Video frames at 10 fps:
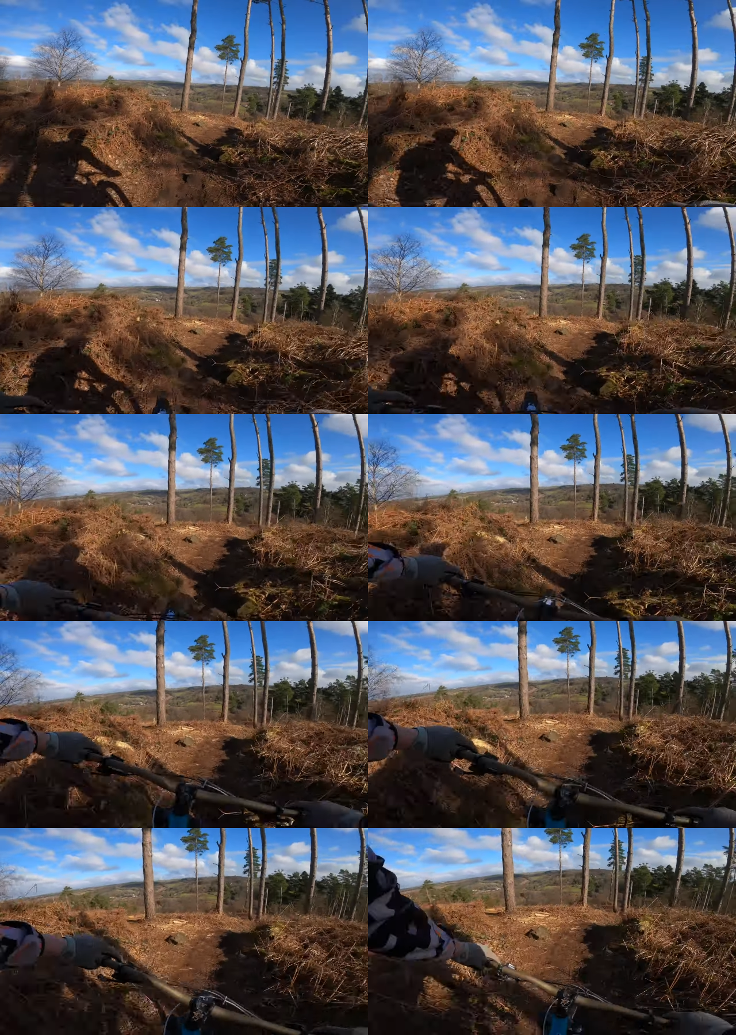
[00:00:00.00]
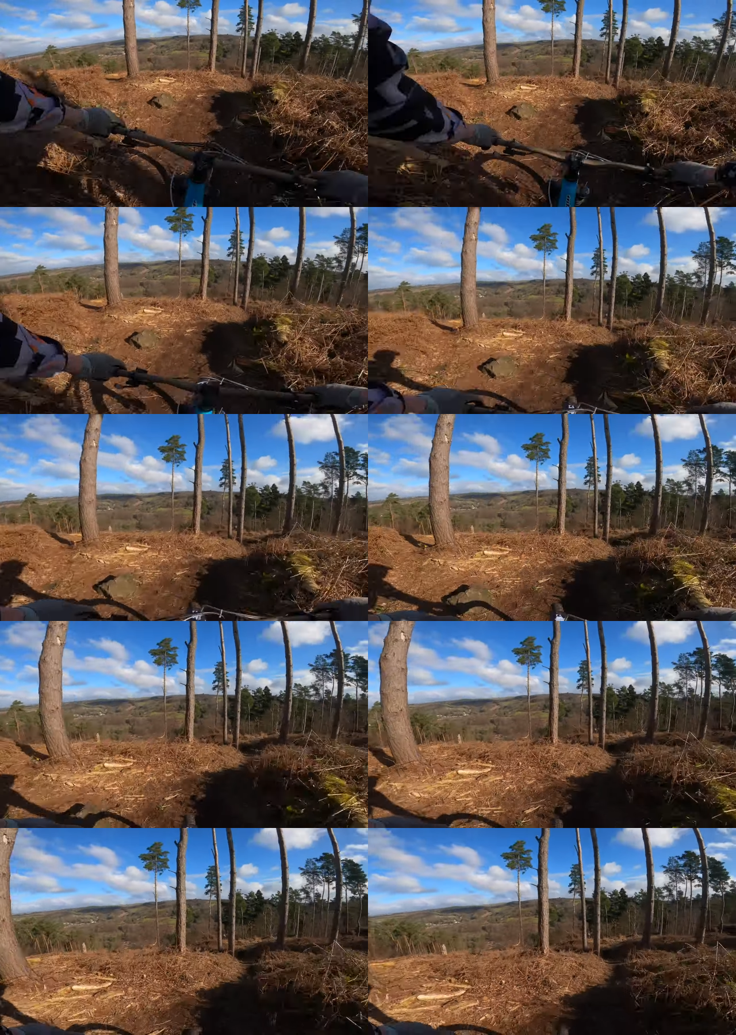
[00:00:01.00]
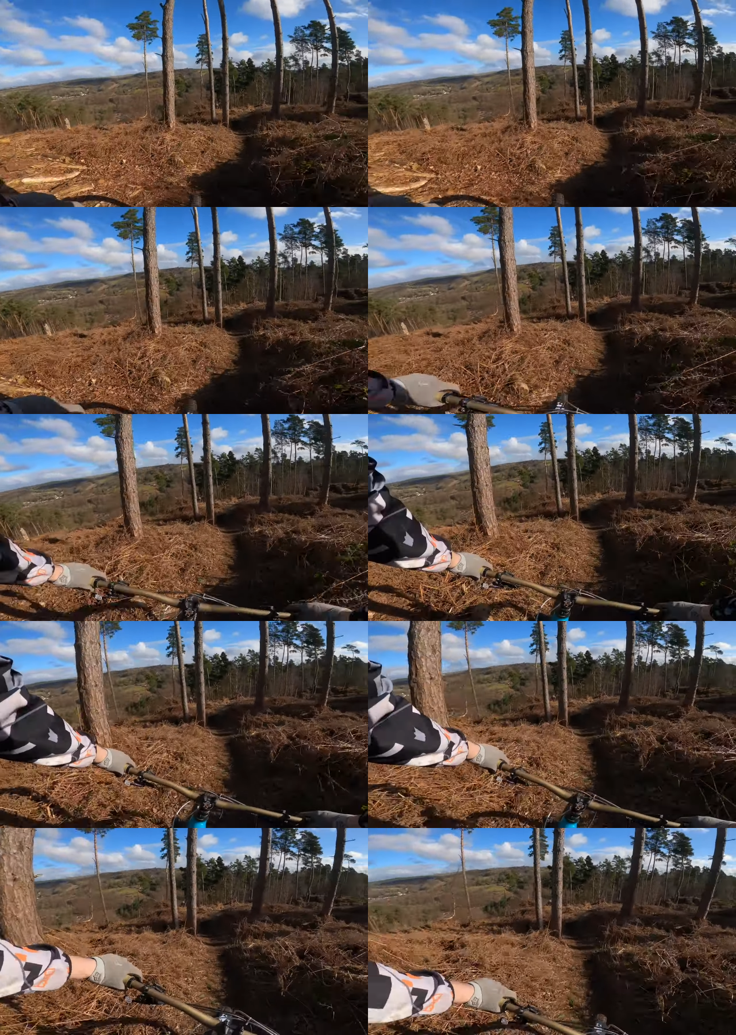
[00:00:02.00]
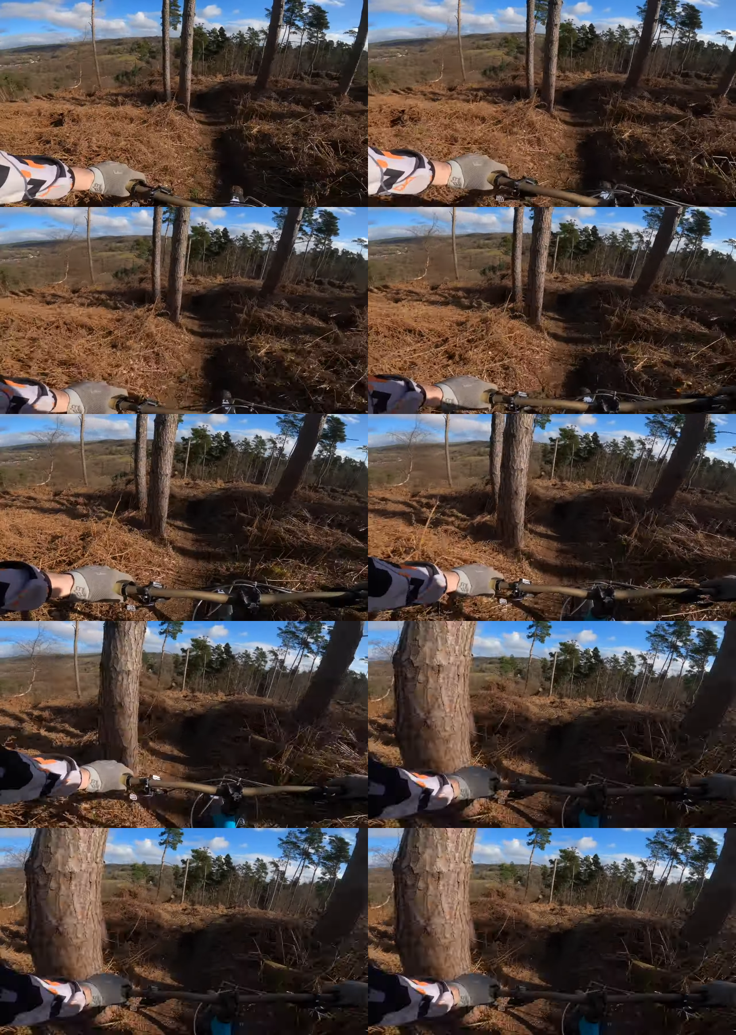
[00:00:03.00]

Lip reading: No face is visible, so there are no lips to read.